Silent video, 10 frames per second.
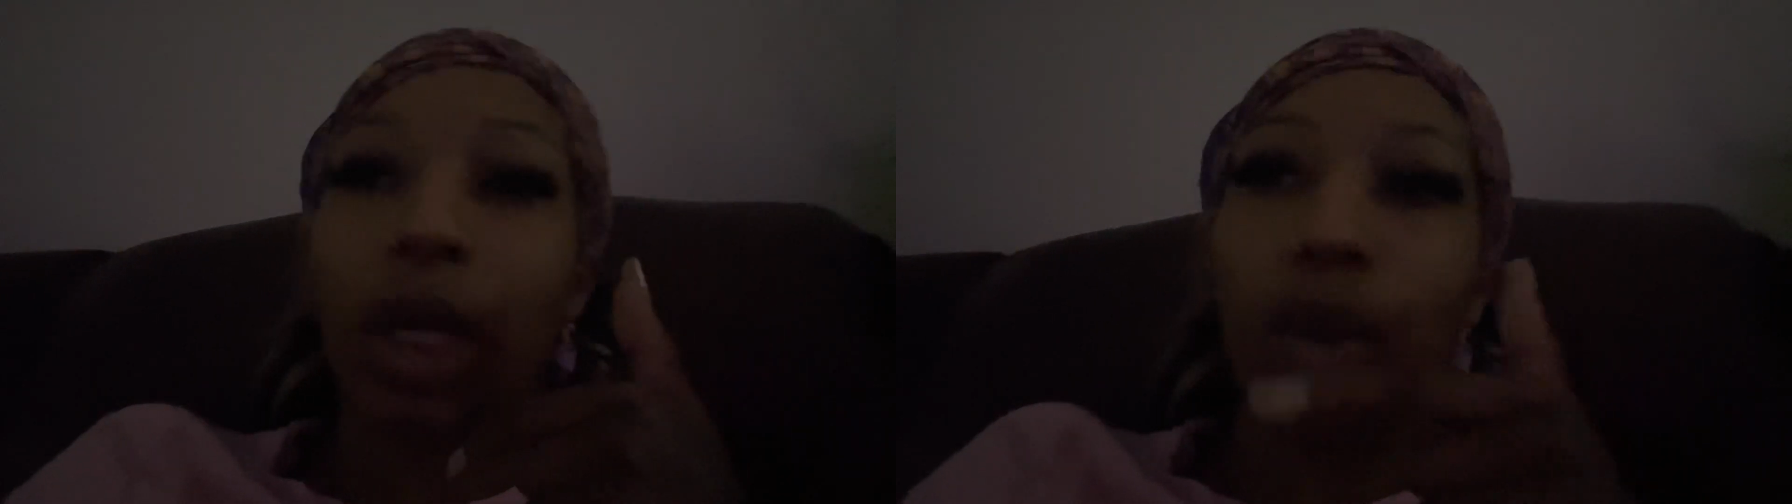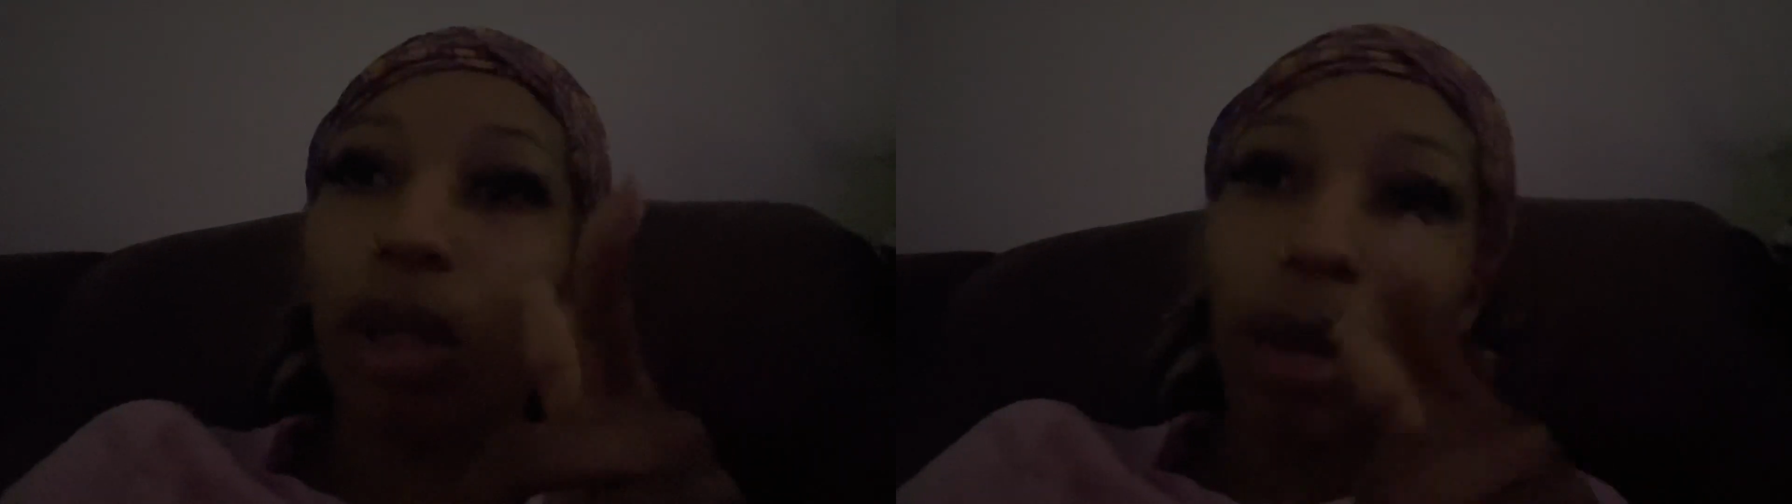
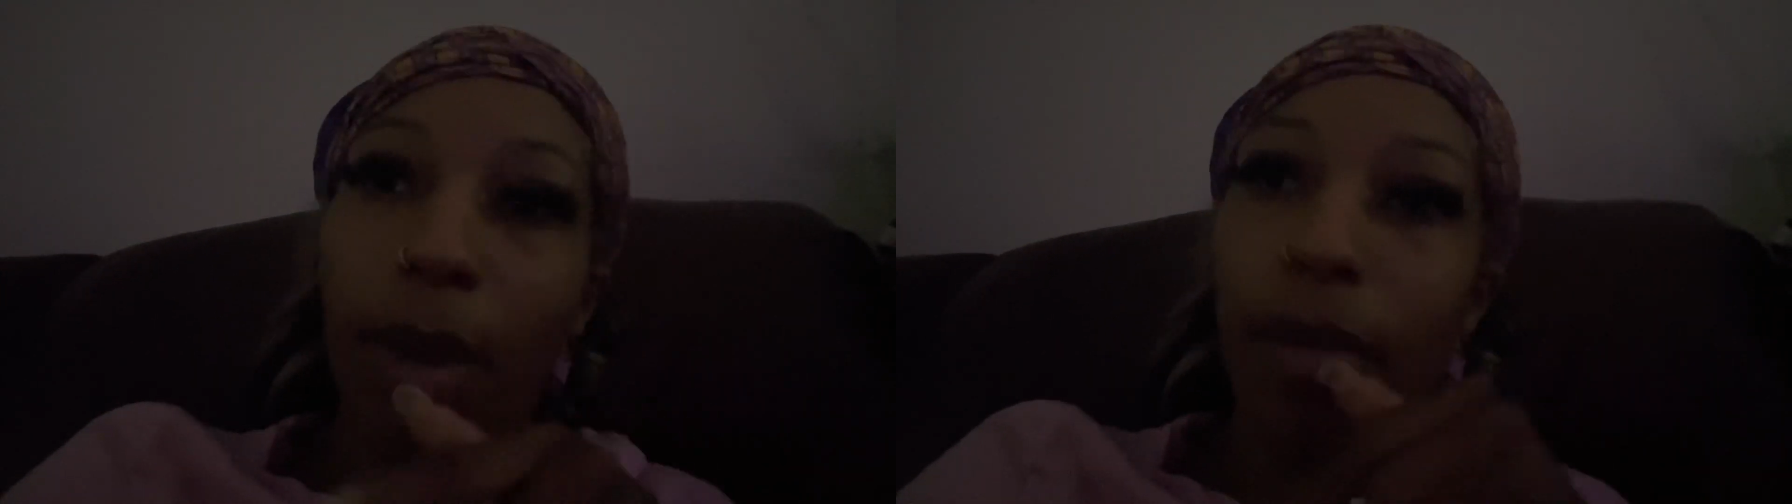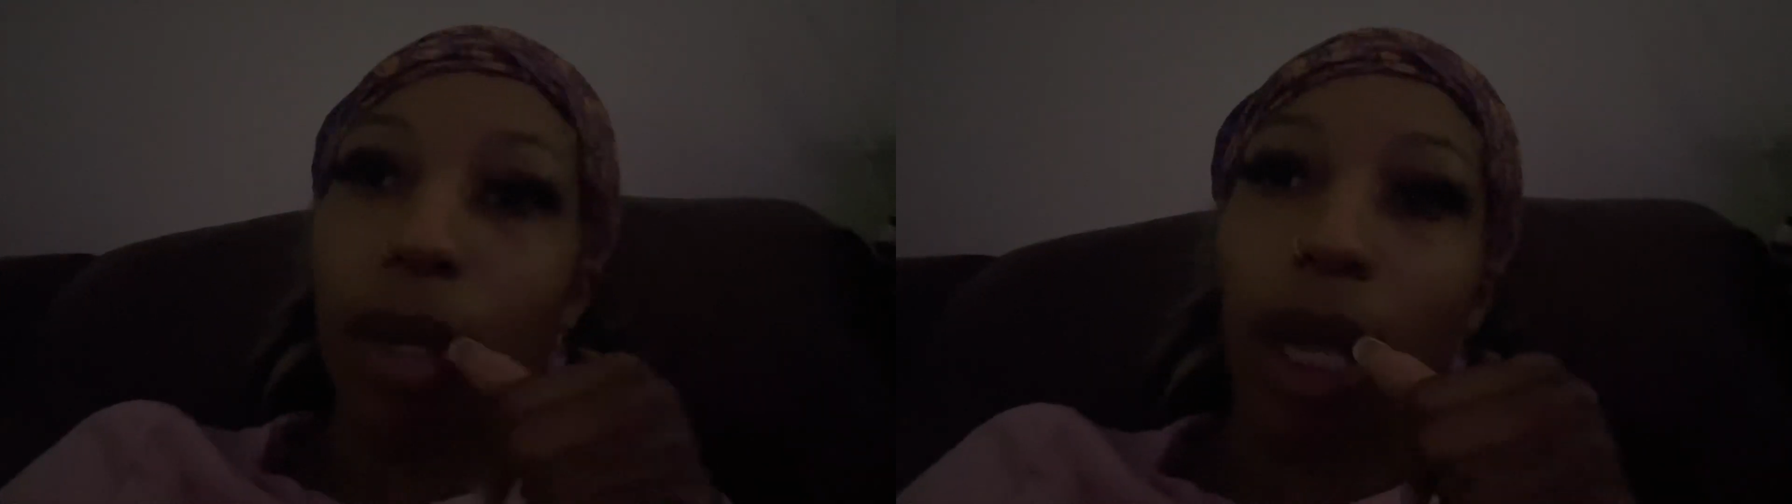All the
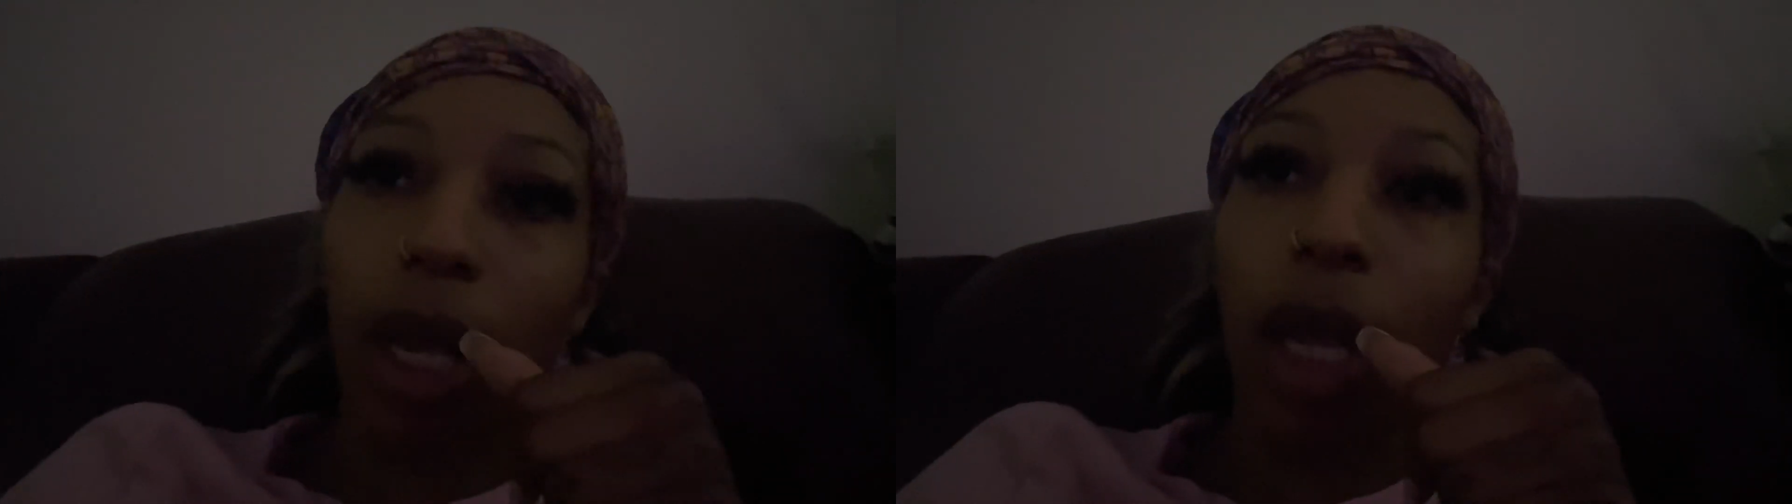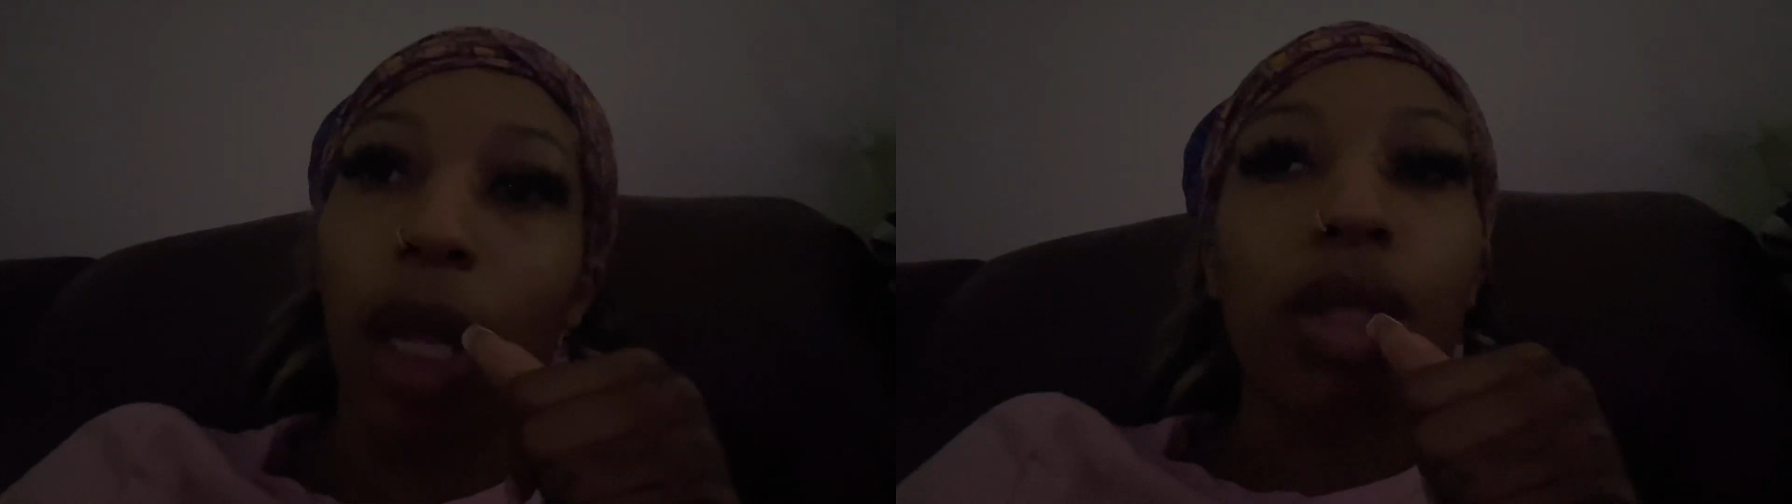above,
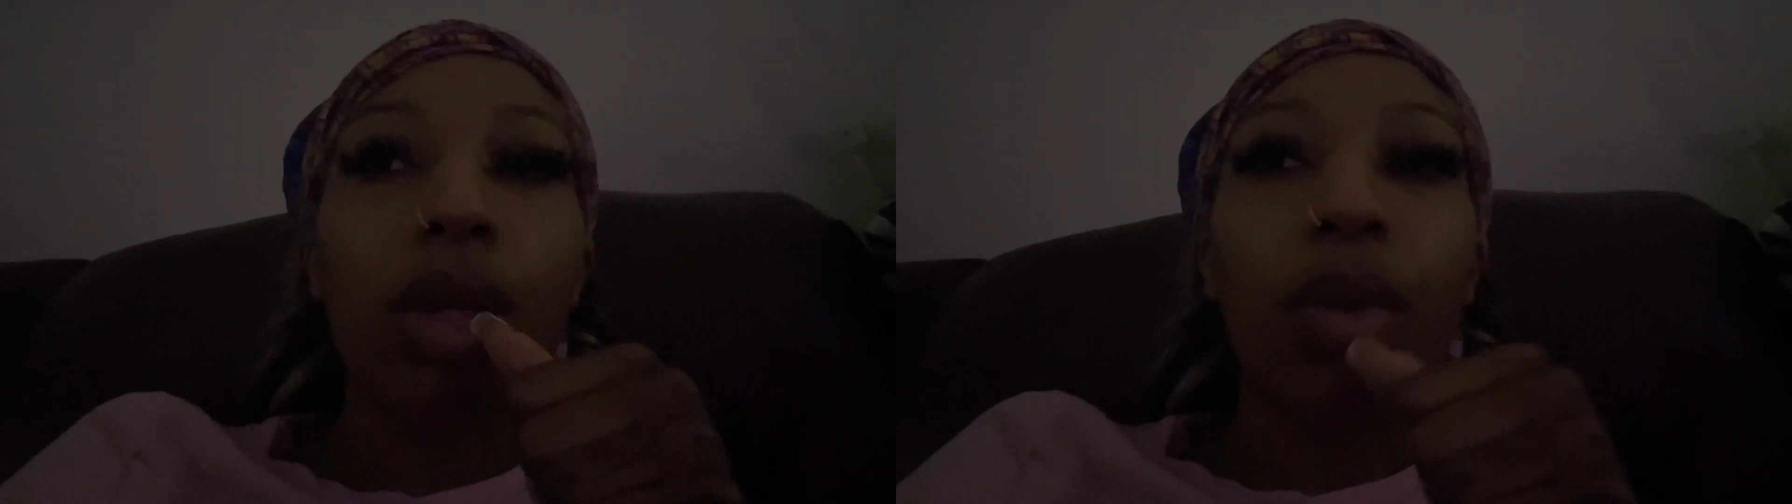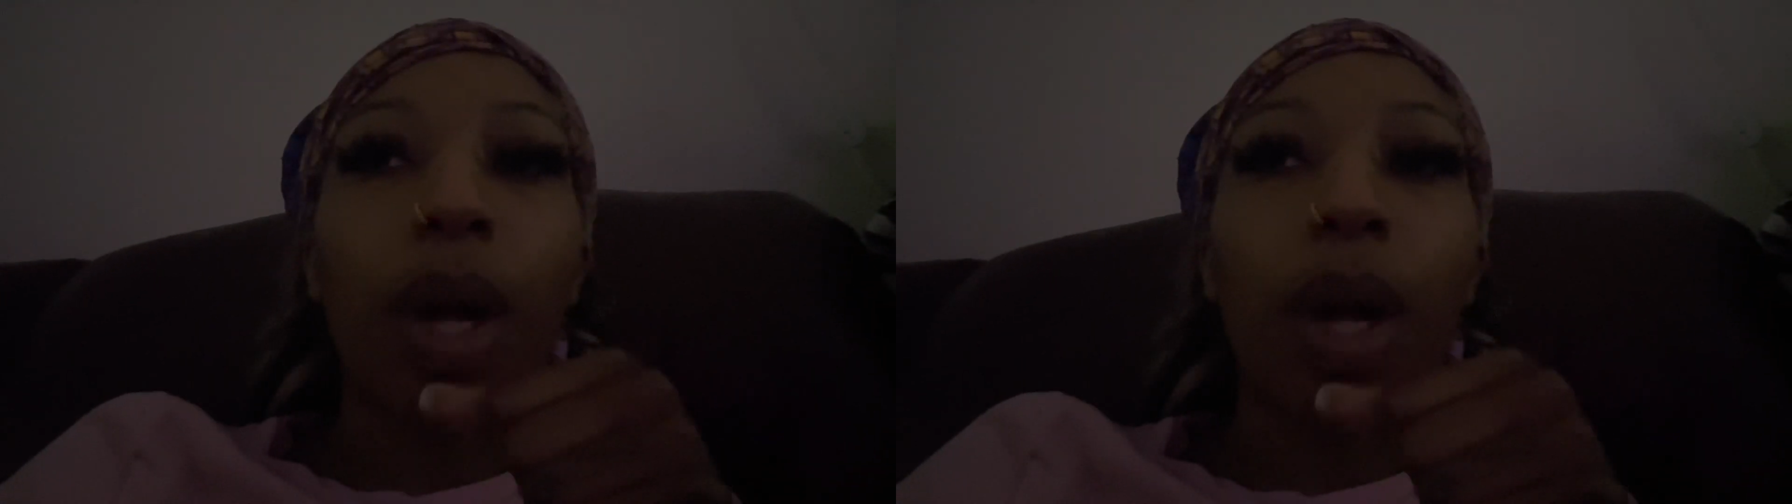okay? So,